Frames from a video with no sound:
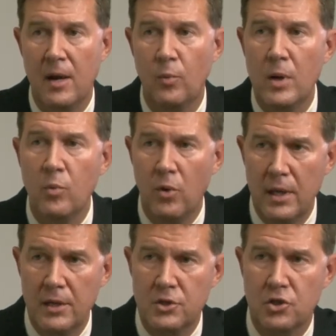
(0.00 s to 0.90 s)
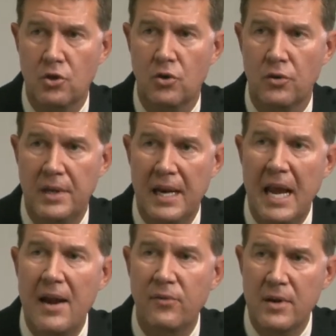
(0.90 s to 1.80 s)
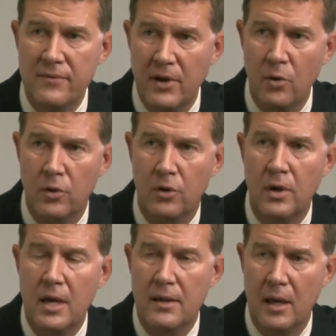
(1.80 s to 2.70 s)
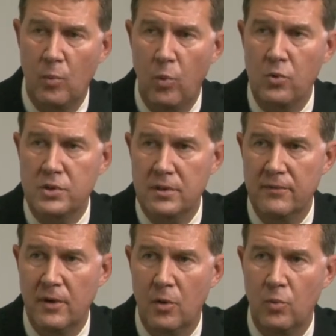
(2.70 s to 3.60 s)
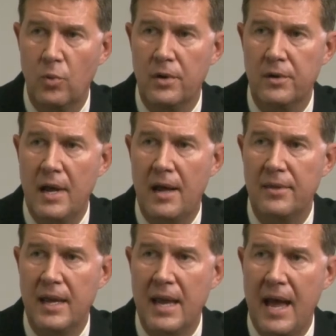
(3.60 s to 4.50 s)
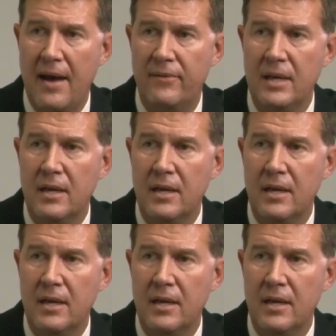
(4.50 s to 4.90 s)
We want to ensure that every voter that wants to vote, whether or not they have